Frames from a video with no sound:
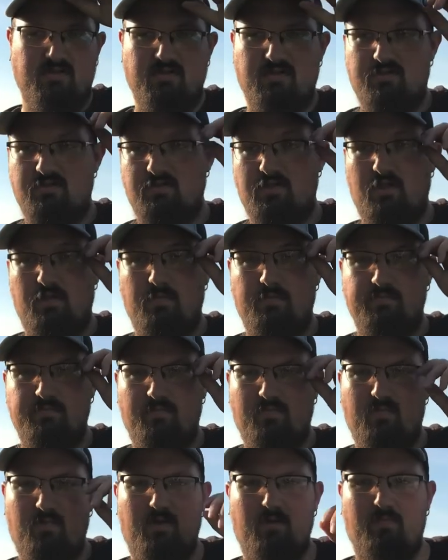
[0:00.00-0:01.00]
So
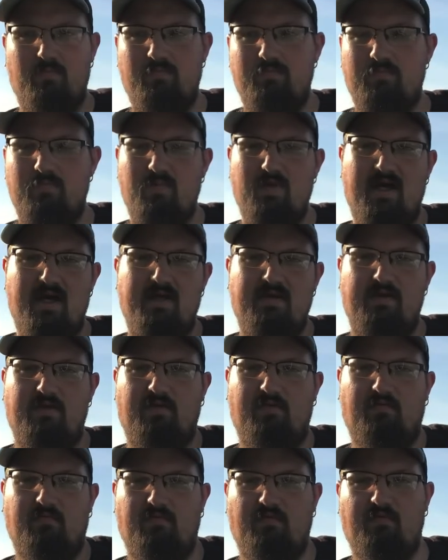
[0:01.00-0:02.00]
we're at
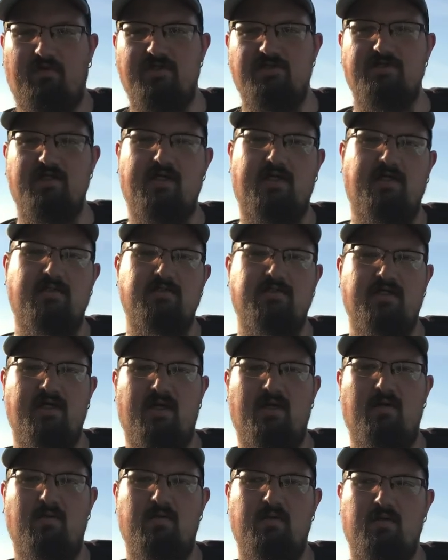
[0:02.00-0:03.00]
three chickens
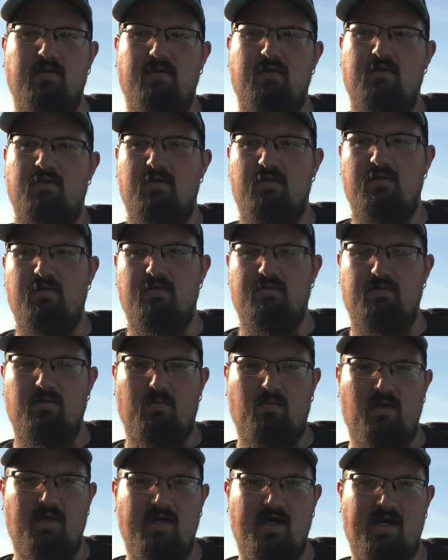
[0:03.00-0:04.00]
now. The
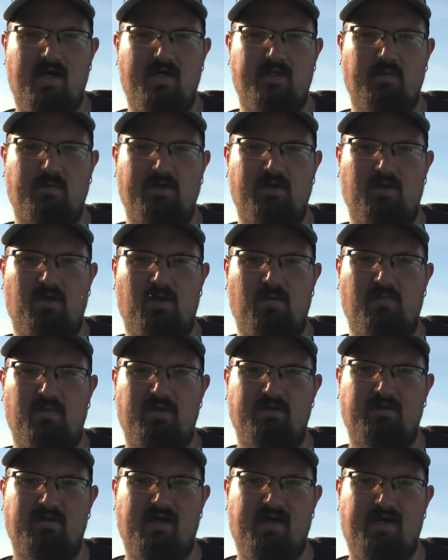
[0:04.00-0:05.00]
one hen that we call
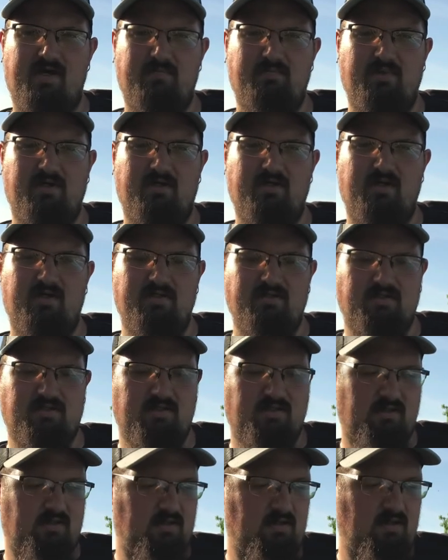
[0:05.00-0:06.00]
mother hen
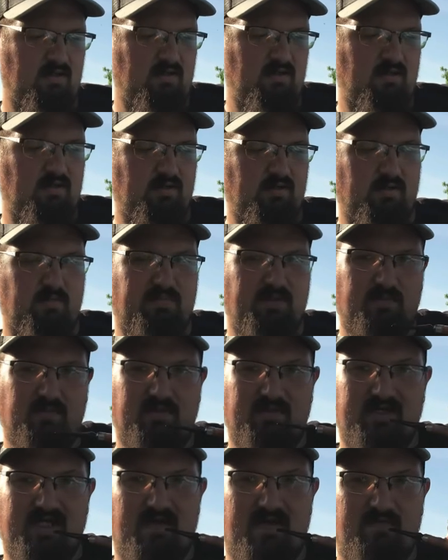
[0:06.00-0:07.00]
because the people
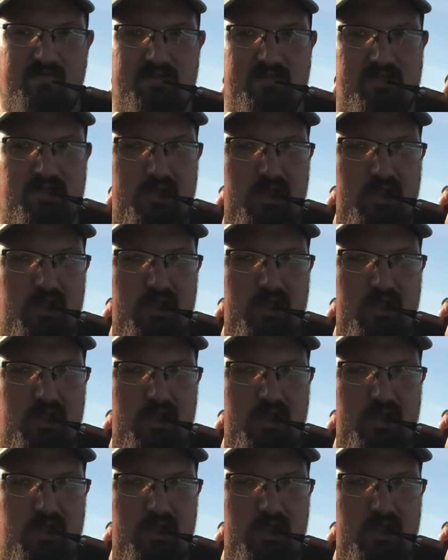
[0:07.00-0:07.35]
that